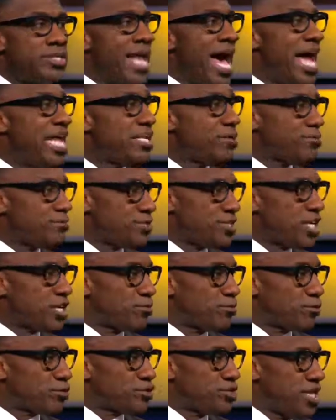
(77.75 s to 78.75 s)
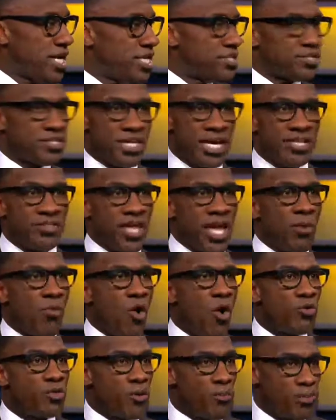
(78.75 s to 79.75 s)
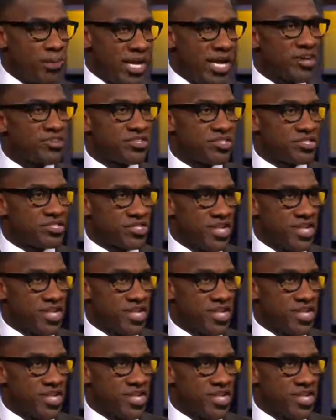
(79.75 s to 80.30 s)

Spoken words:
96% say they want the players